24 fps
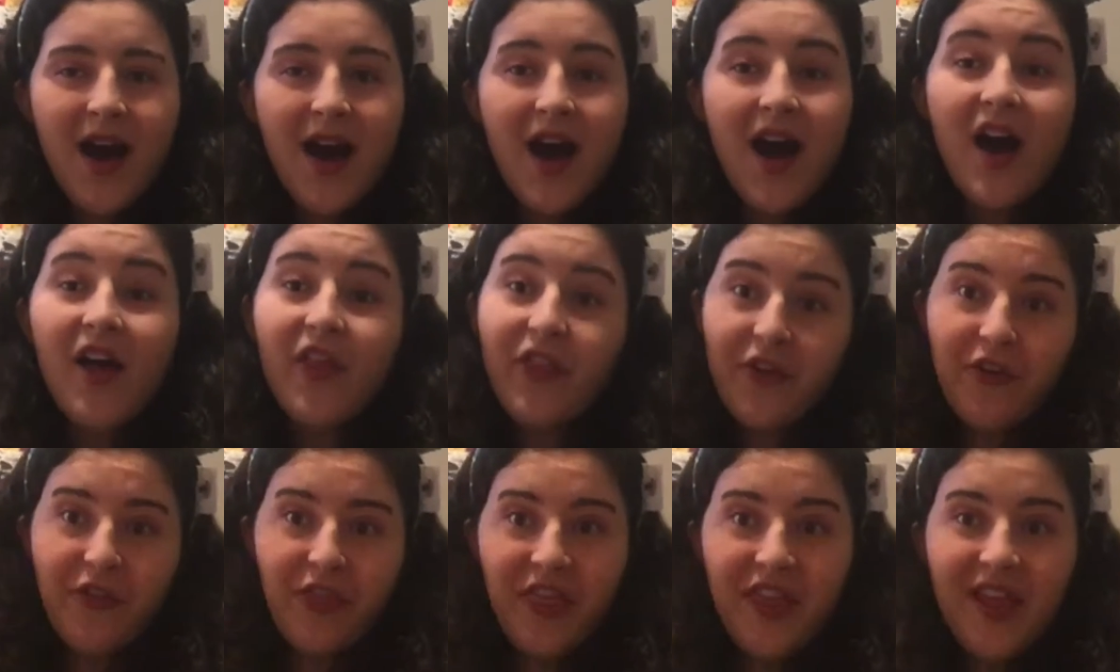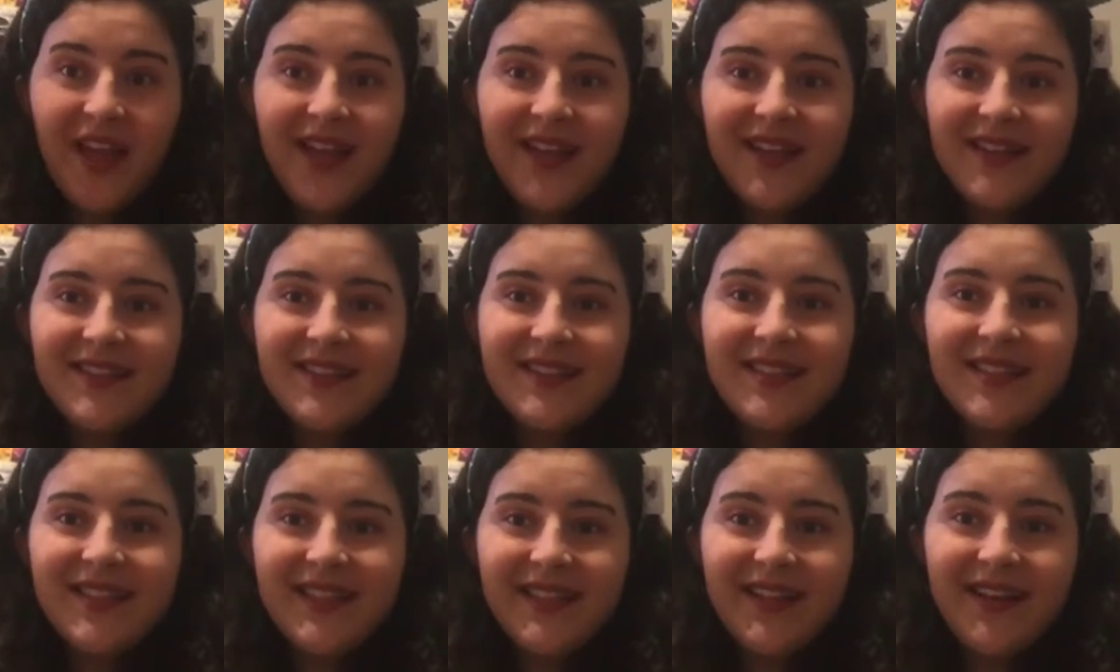other
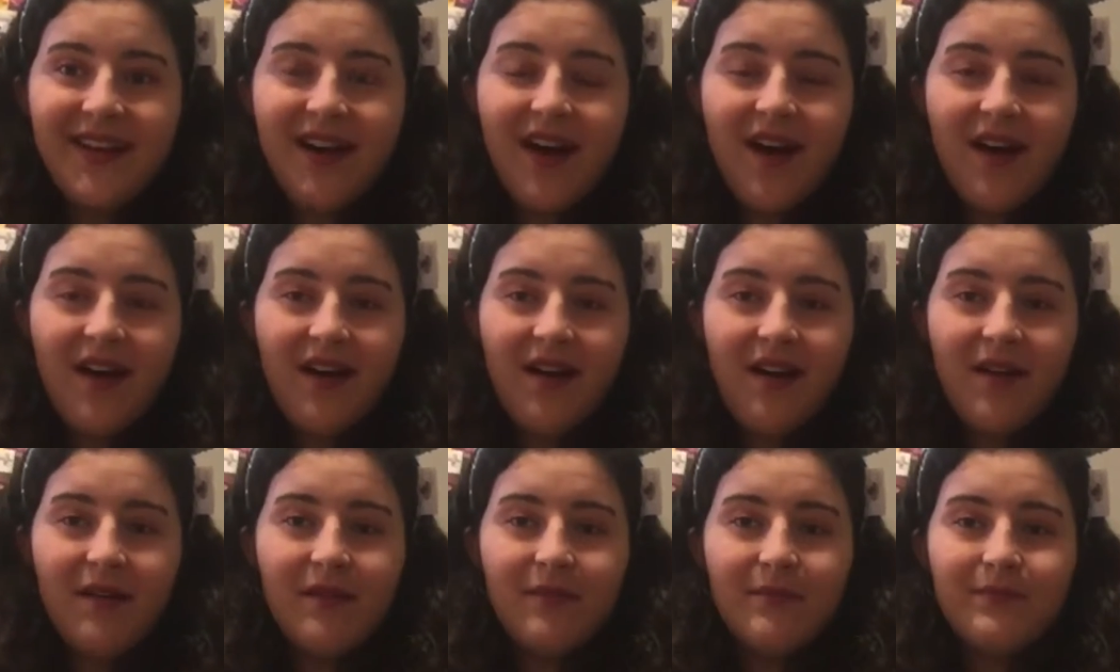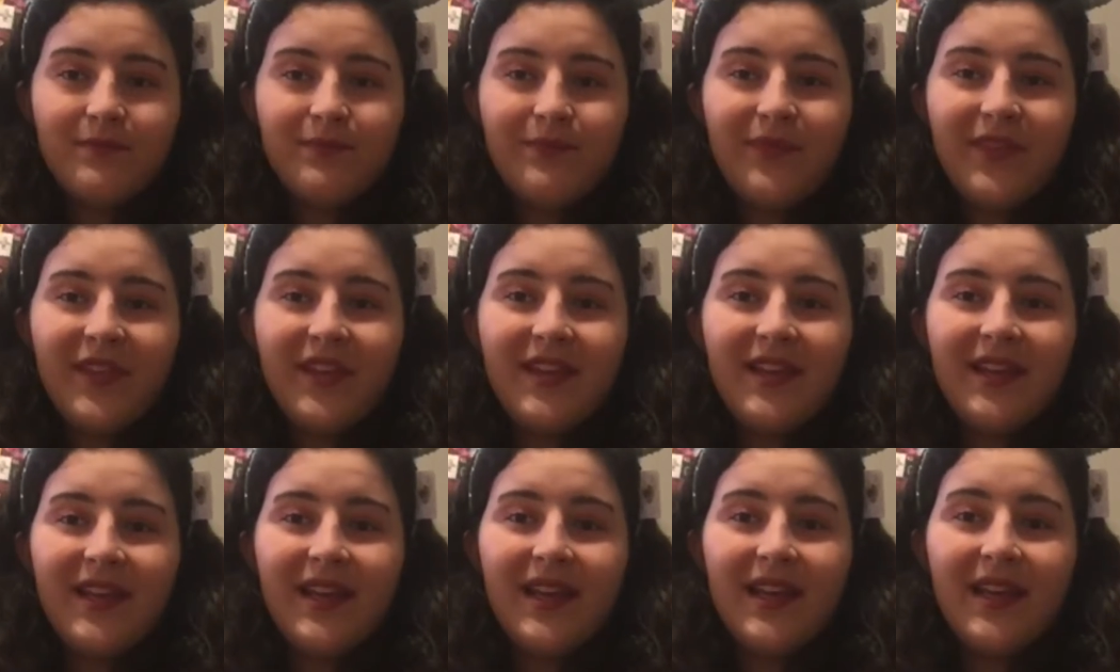things
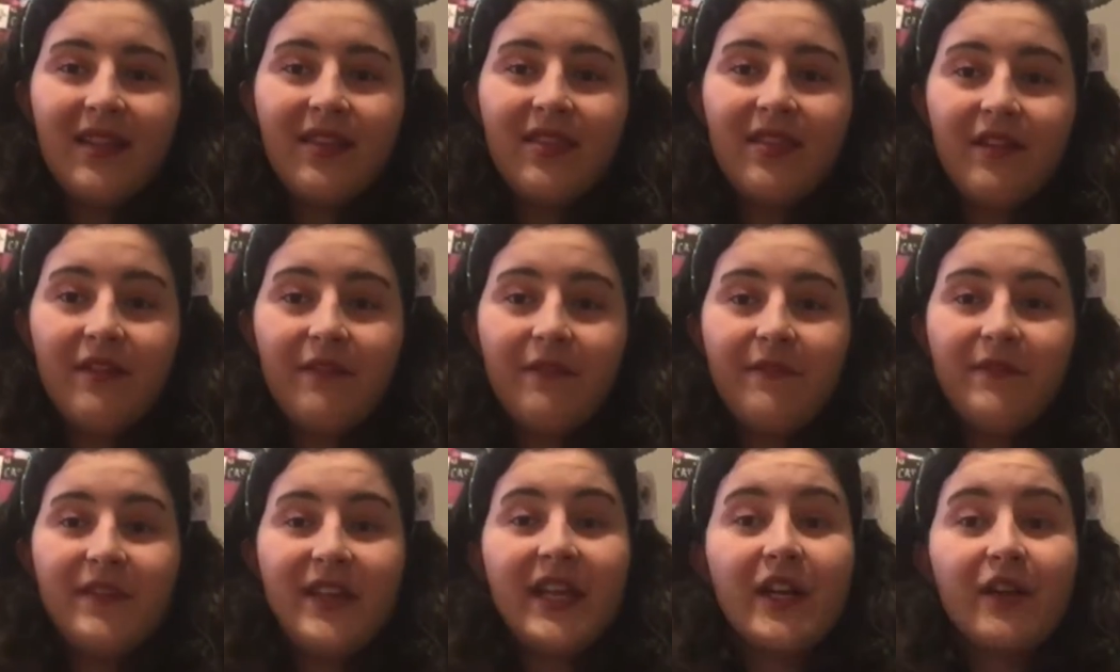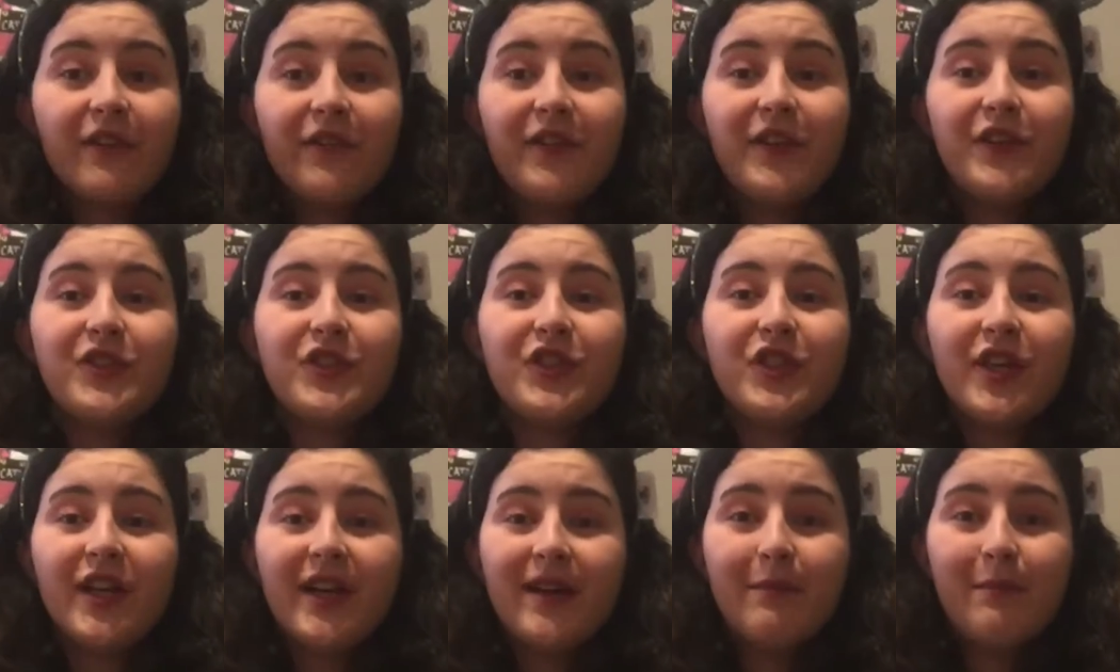in the near
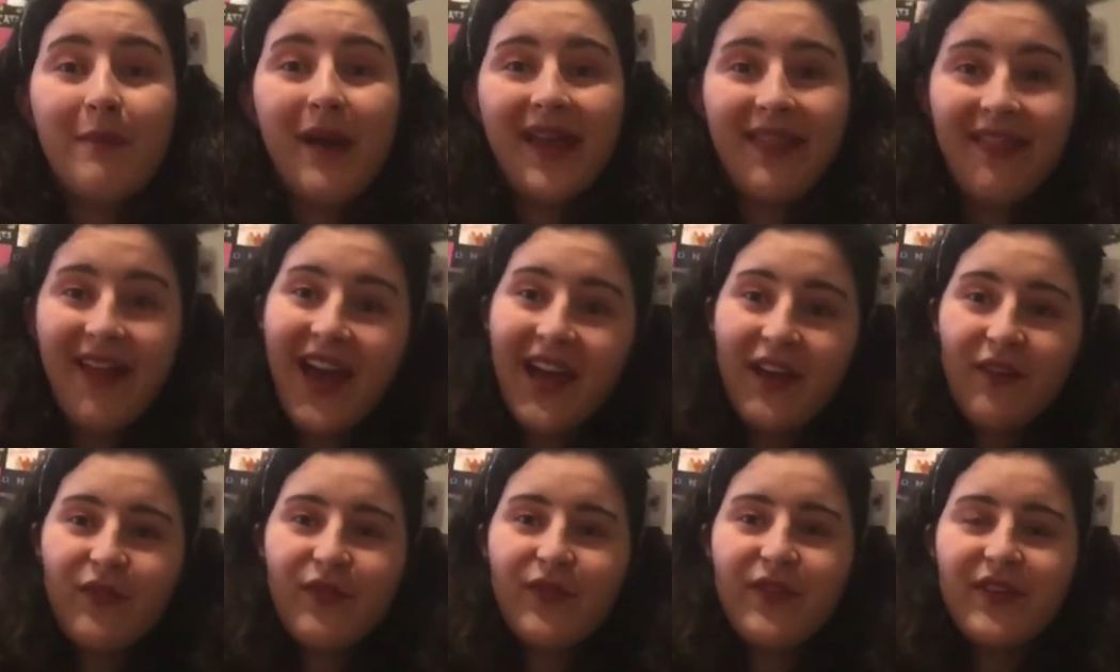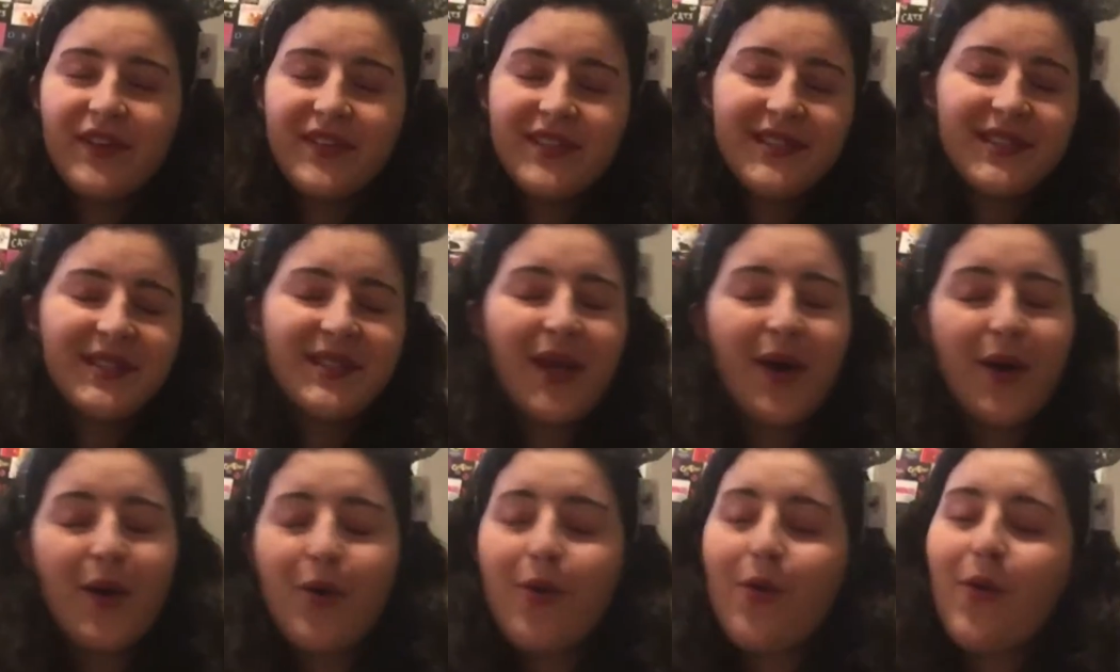future in my life.
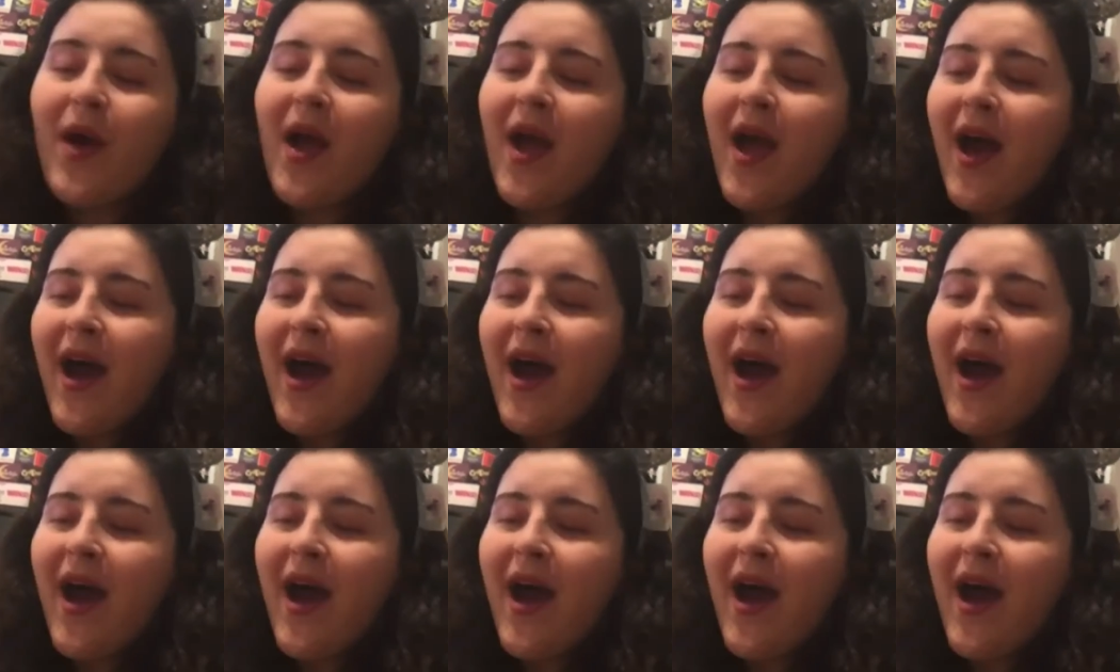So